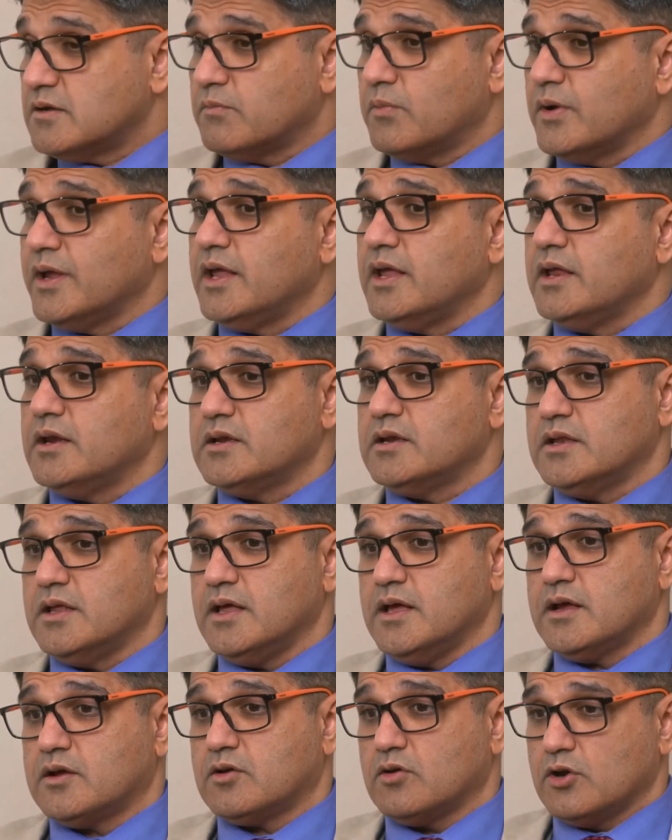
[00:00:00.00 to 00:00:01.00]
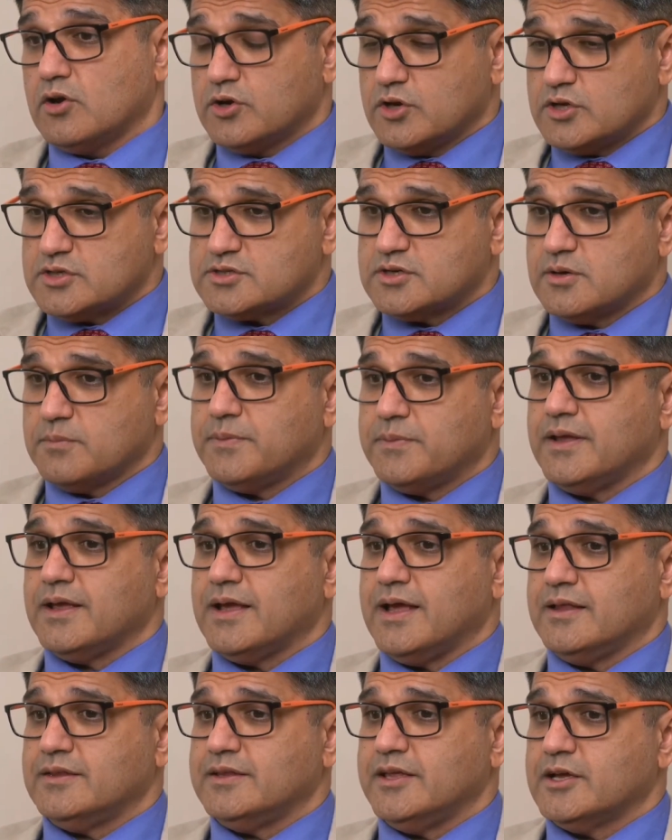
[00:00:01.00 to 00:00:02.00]
we colonoscopy
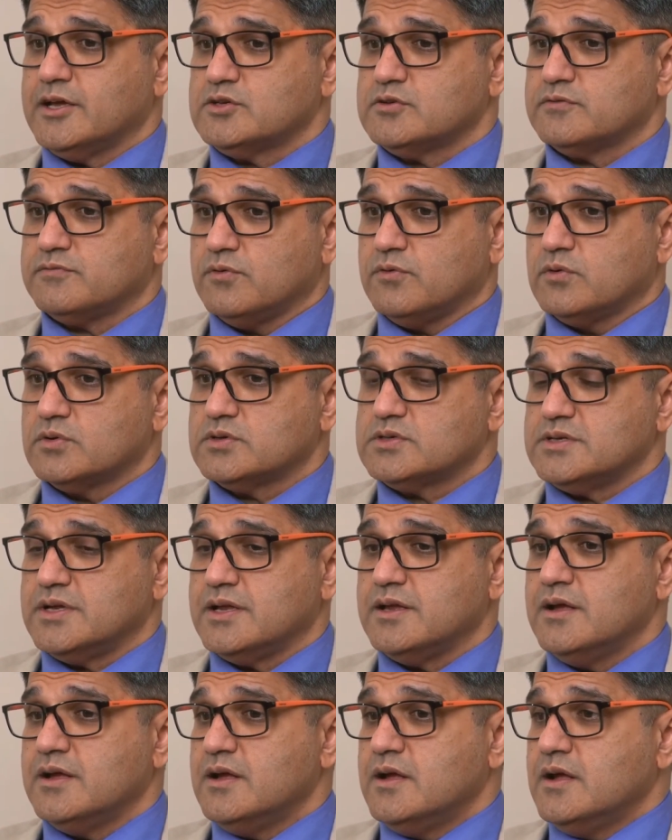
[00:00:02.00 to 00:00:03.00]
at the age of 40.